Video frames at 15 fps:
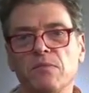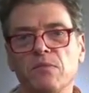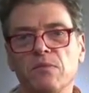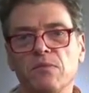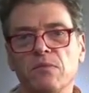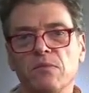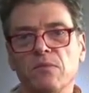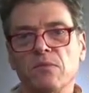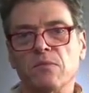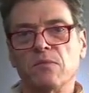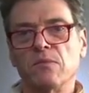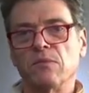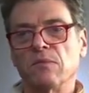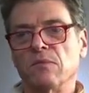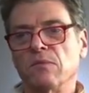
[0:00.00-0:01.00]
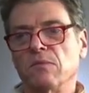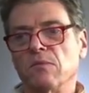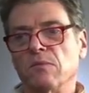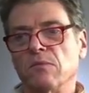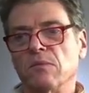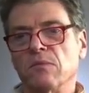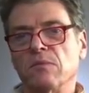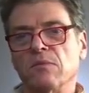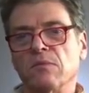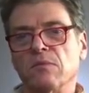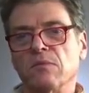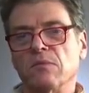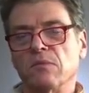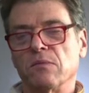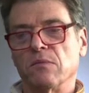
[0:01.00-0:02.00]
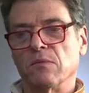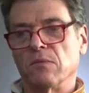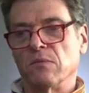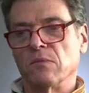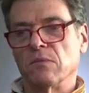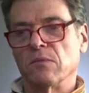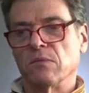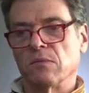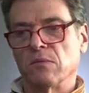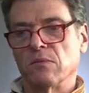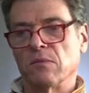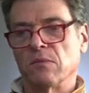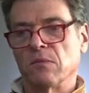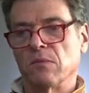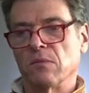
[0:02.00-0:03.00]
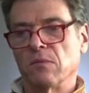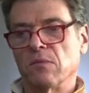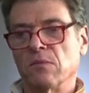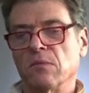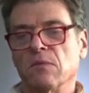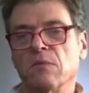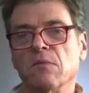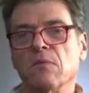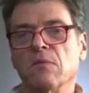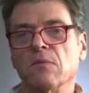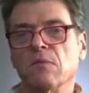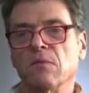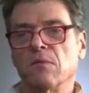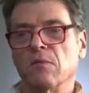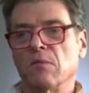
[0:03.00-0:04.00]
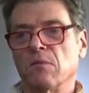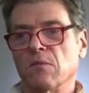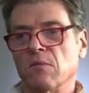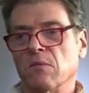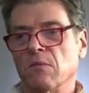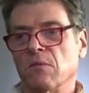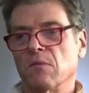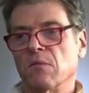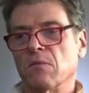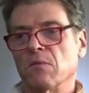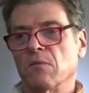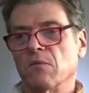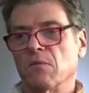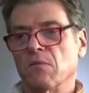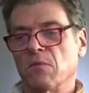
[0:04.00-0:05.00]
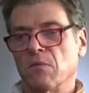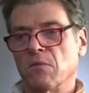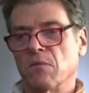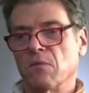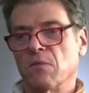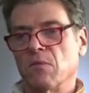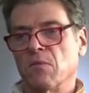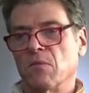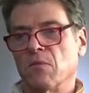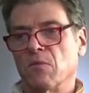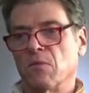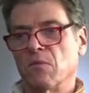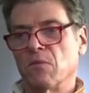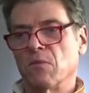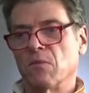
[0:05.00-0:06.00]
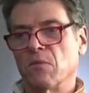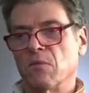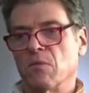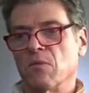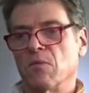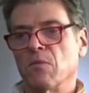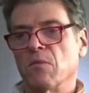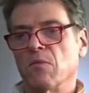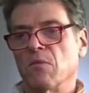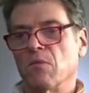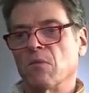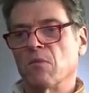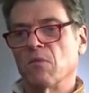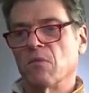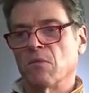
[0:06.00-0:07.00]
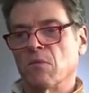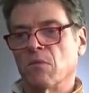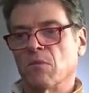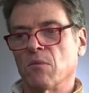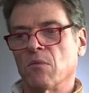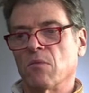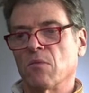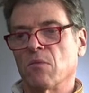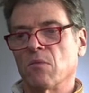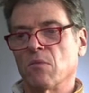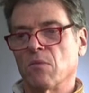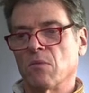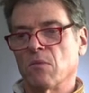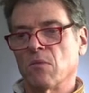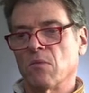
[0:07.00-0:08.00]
[no speech]